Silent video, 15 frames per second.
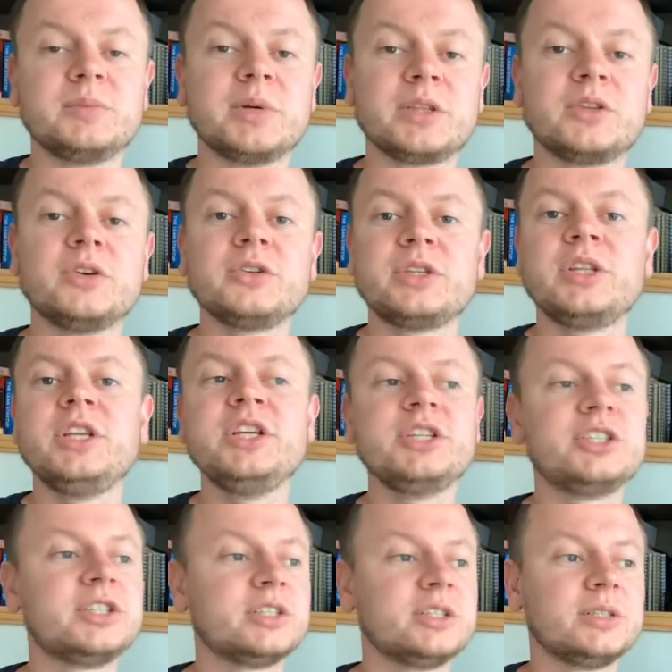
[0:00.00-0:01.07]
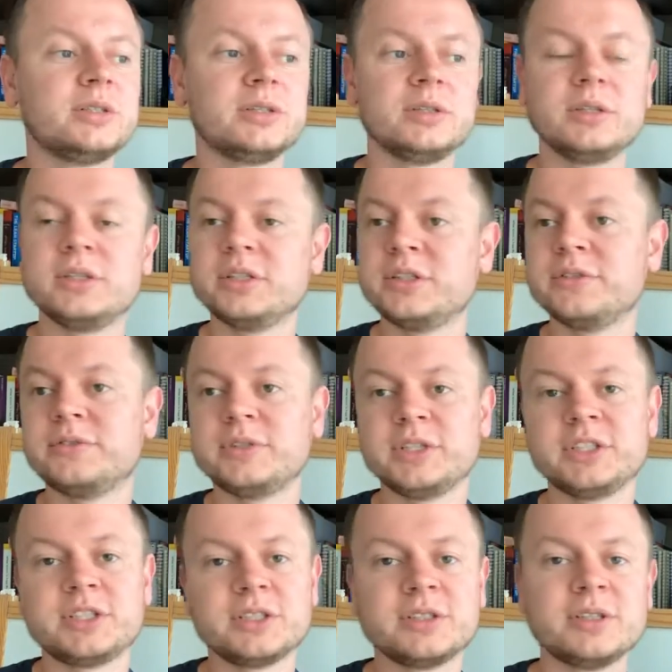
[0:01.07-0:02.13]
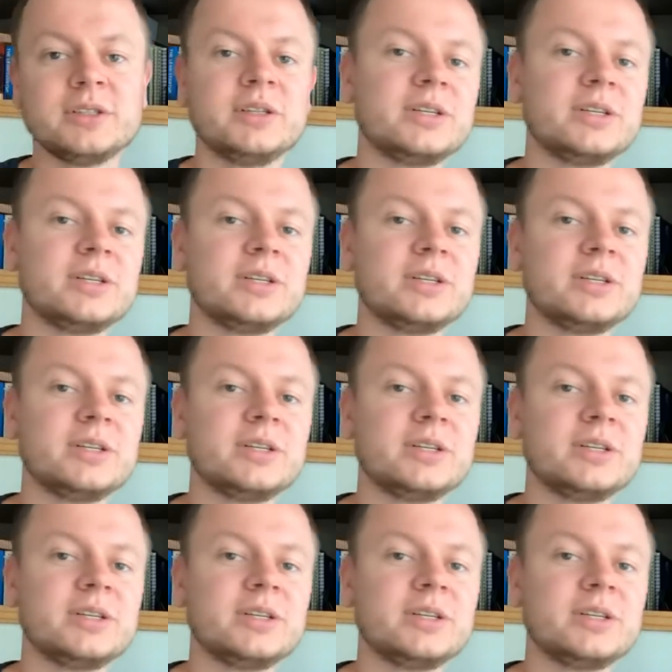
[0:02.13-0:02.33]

but not niche in a definition that